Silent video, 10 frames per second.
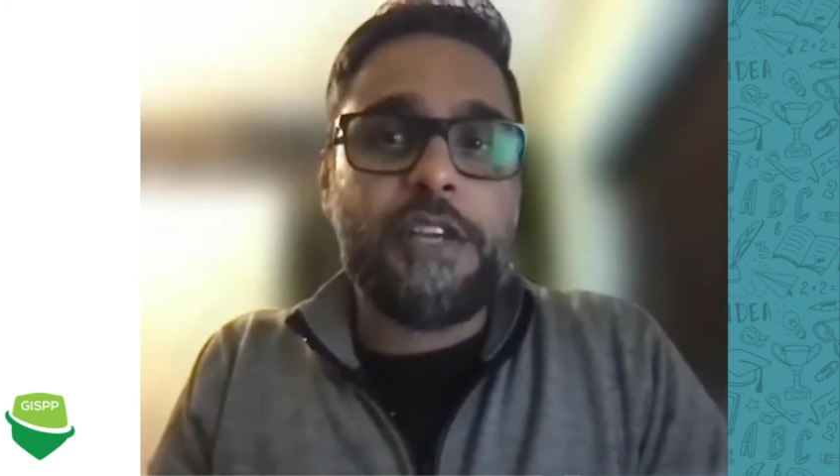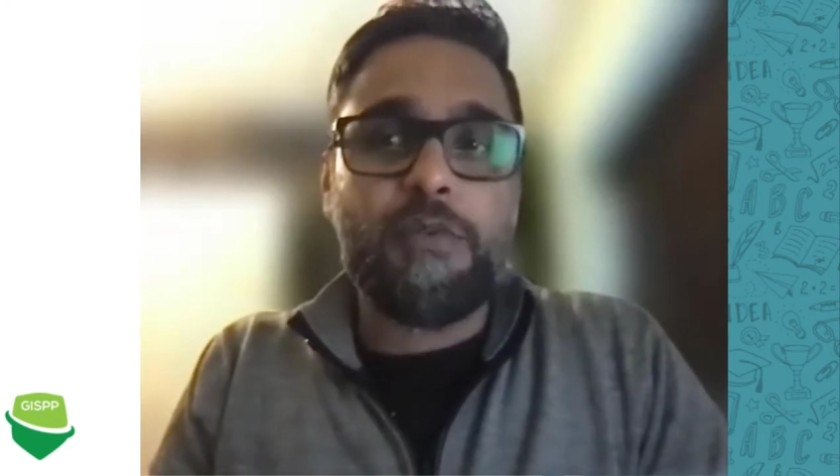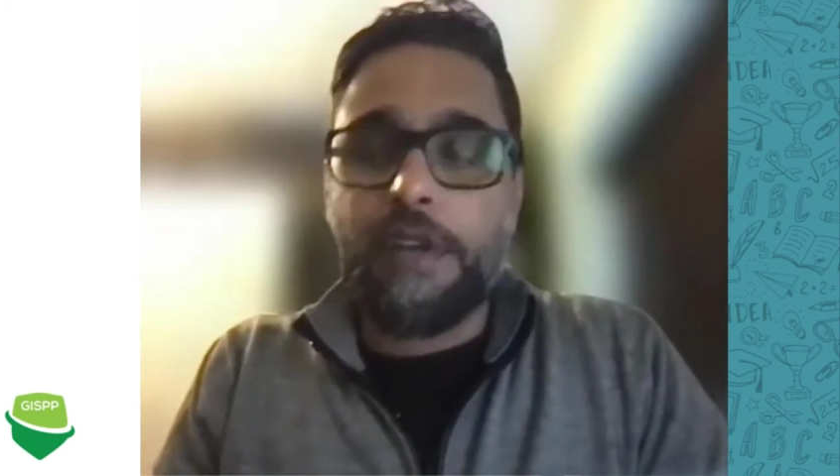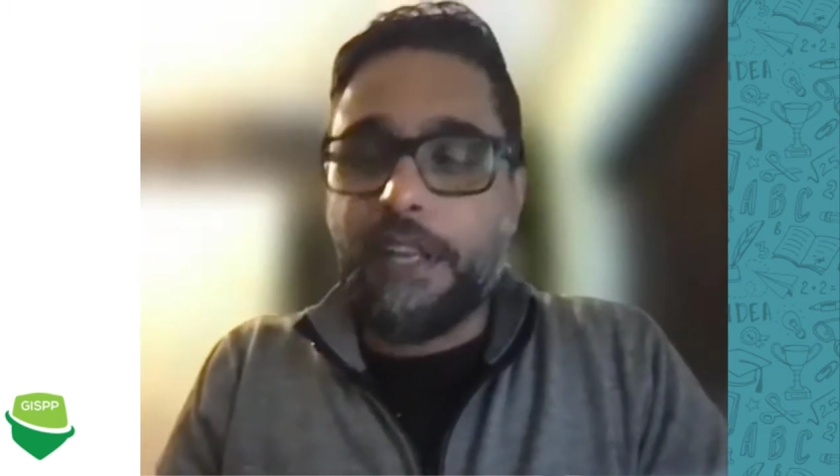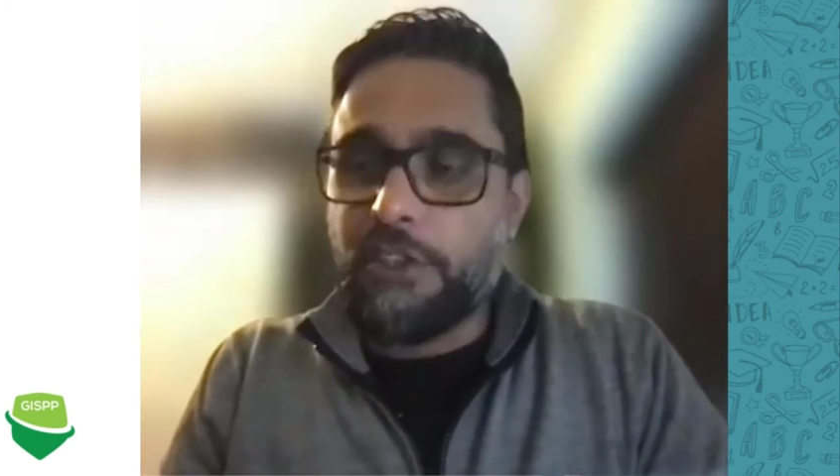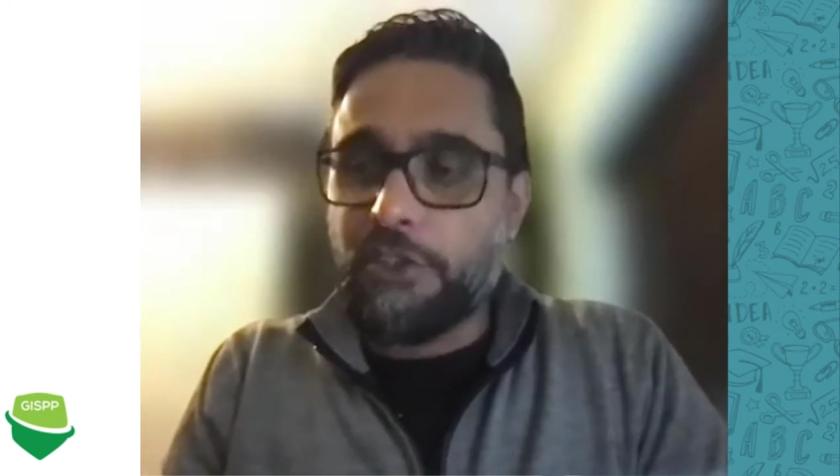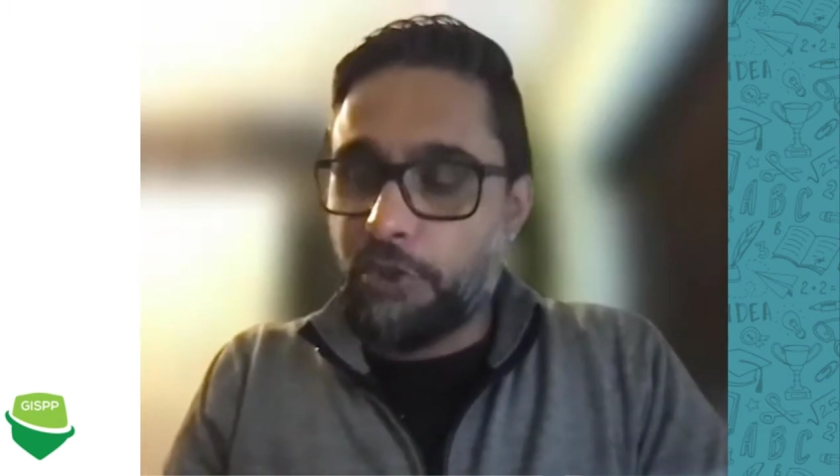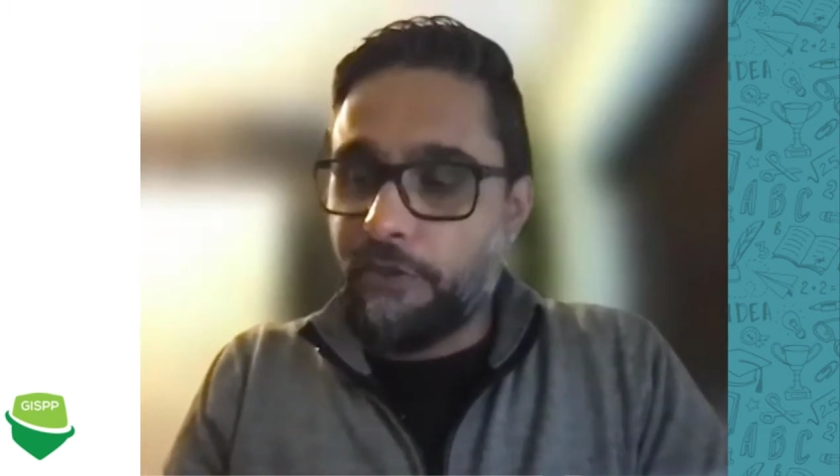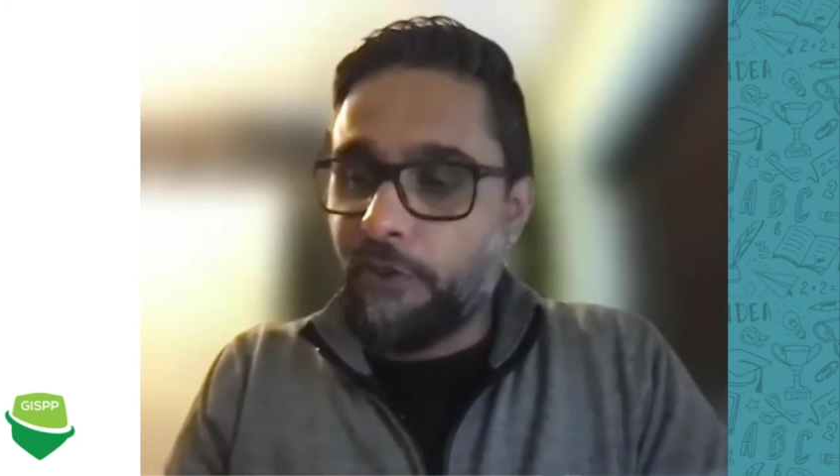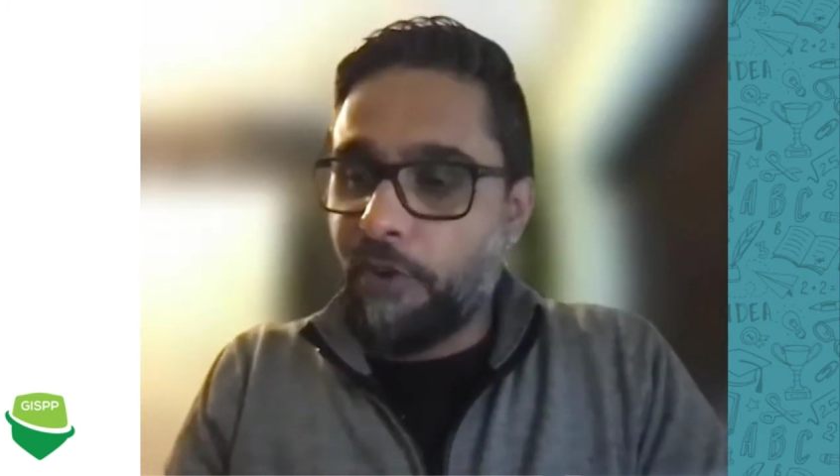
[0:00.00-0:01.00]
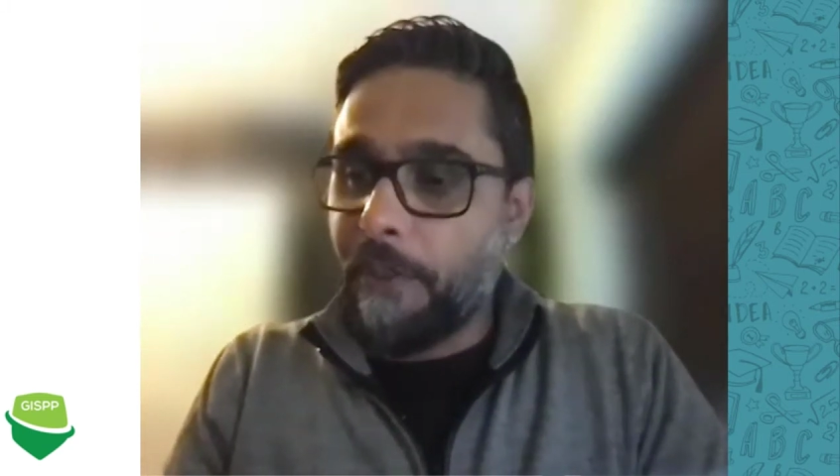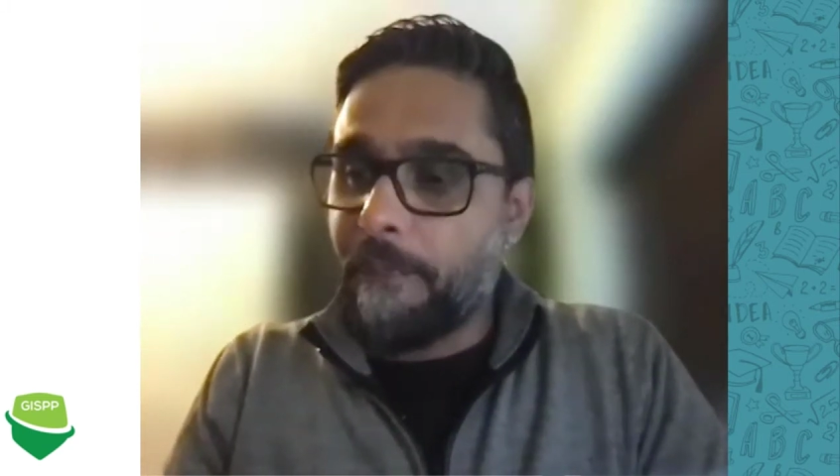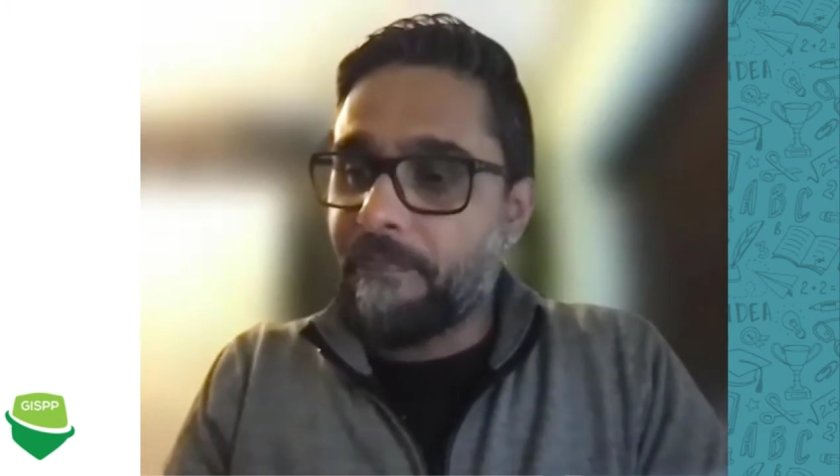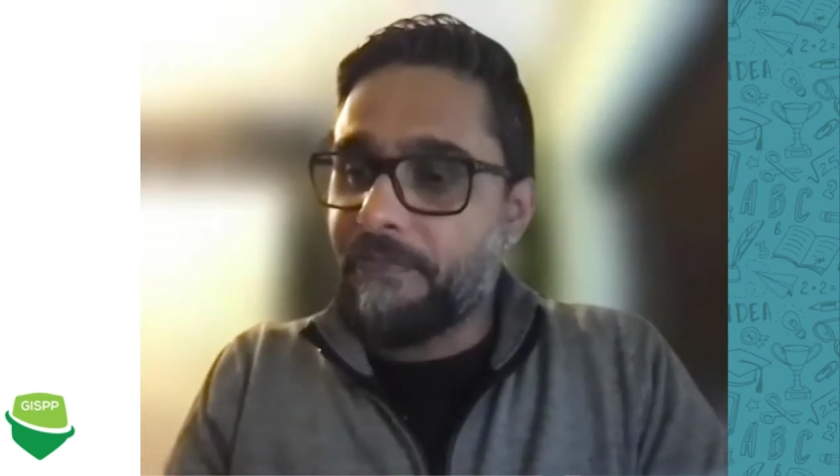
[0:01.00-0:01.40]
and what it can do for them.